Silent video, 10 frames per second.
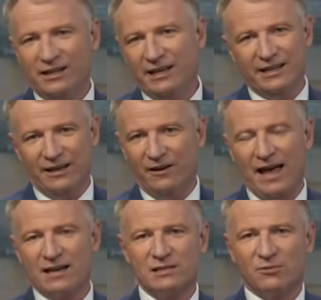Clearly, you know,
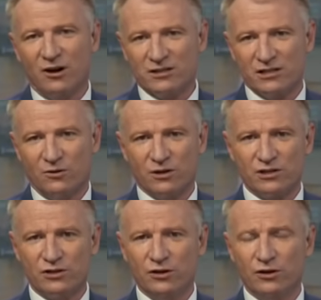housing prices are on a
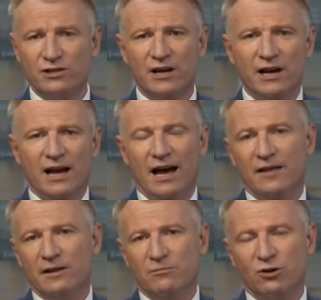surge,
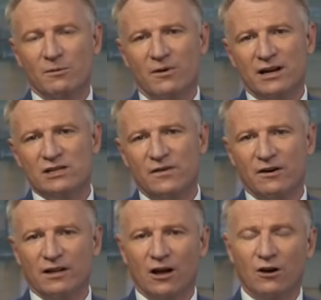uh, the employment rate is
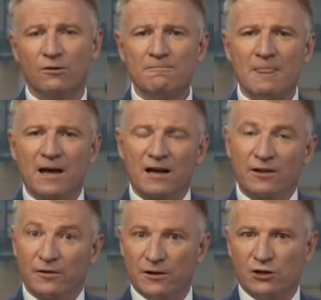very low.
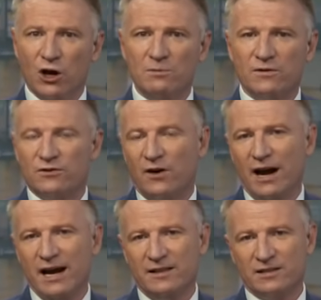The, the, terms of
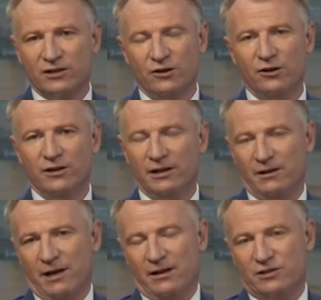trade that's occurred, you know,
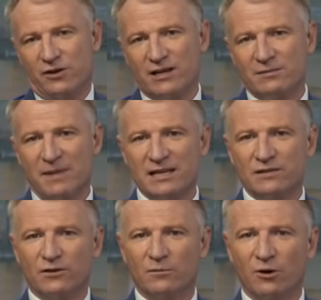uh, Australia's a
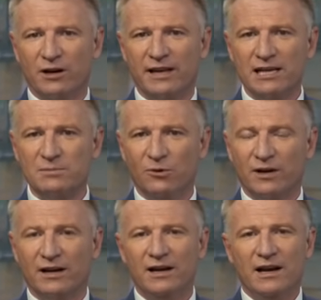massive commodity
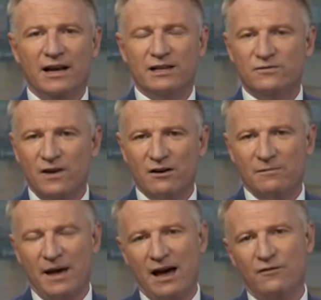exporter. It's very
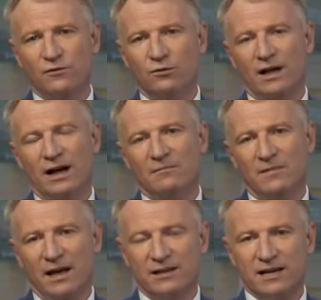powerful um,
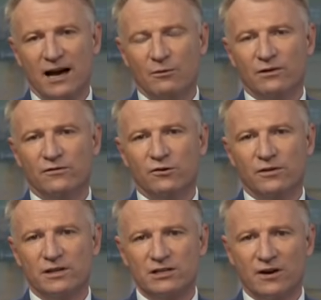uh, tailwind for
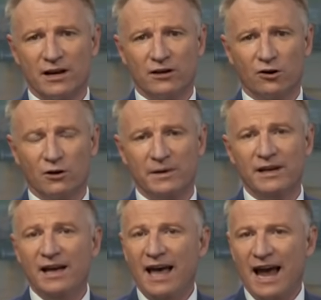the Australian economy.
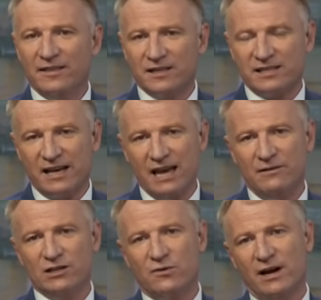And the
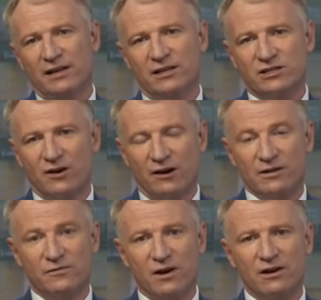savings rate in Australia
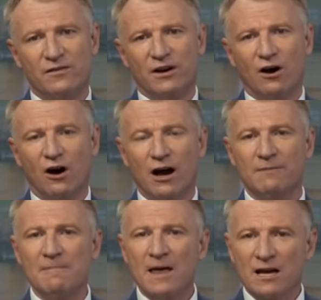is very, very
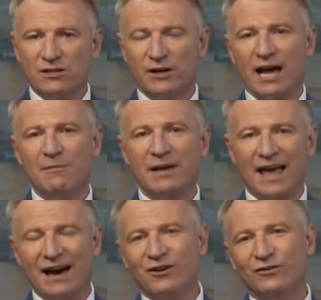high. So coming
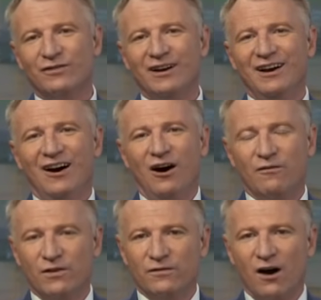out of,
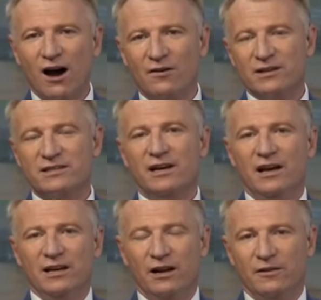of the virus,
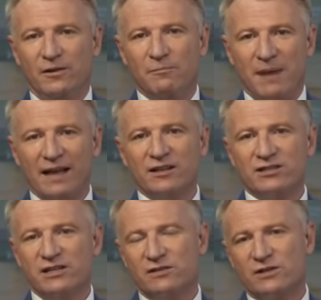you know, the, the balance
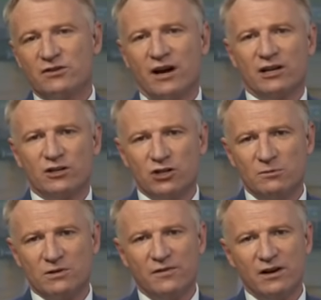sheets of Australian
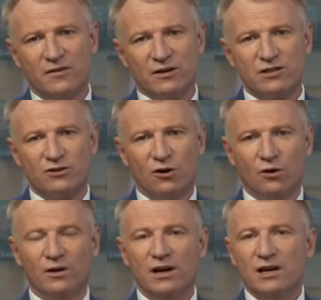consumers are very, very
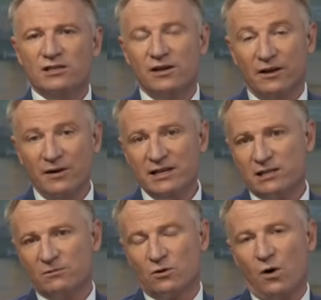strong. So there is
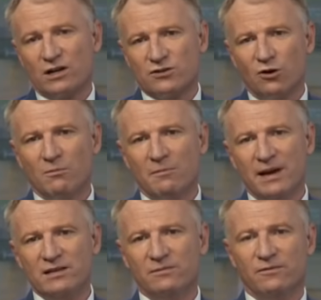some quite strong
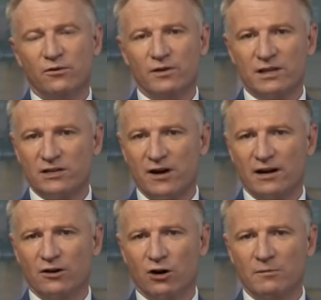momentum for the
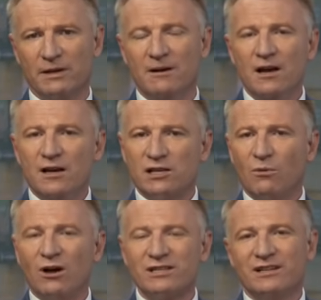Australian economy. So
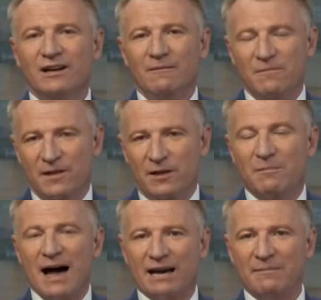whilst the
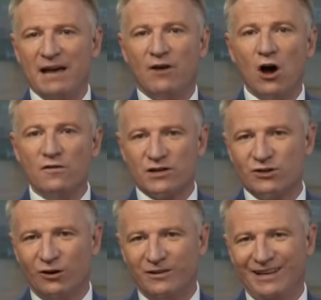market may have
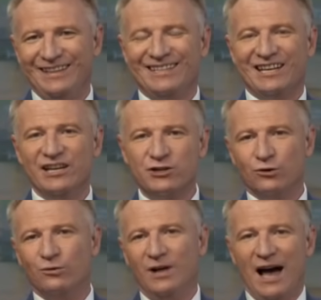overshot in this
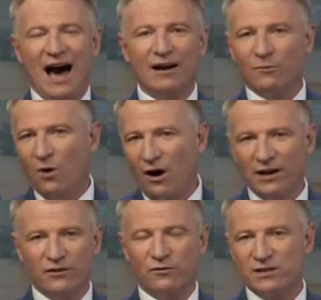initial
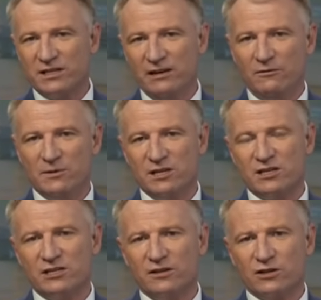unwind of received
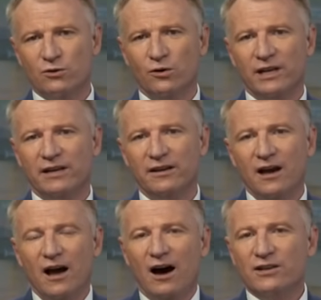positions in the short end,
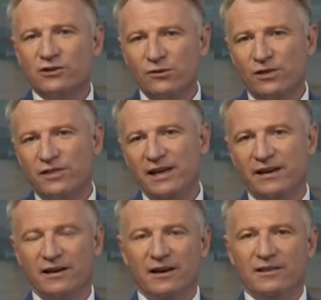I do
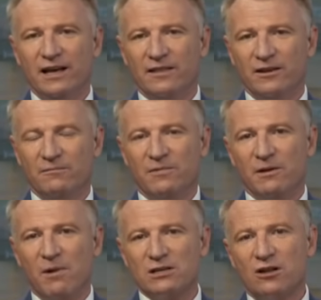think that the,
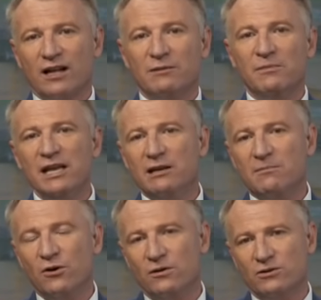the most likely
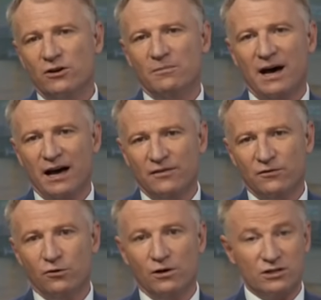medium term path
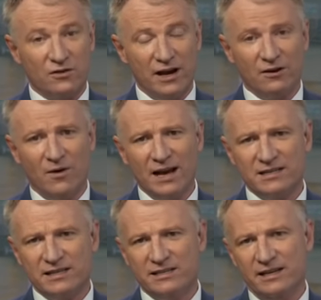for Australian
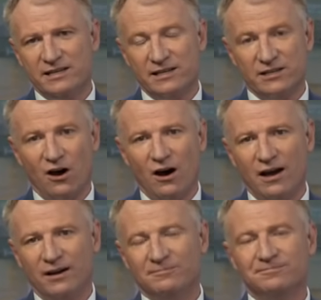rates is, is, is
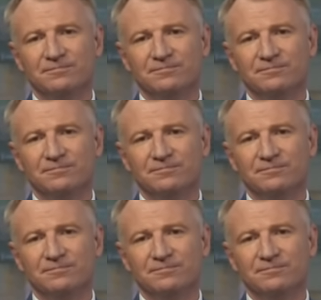higher.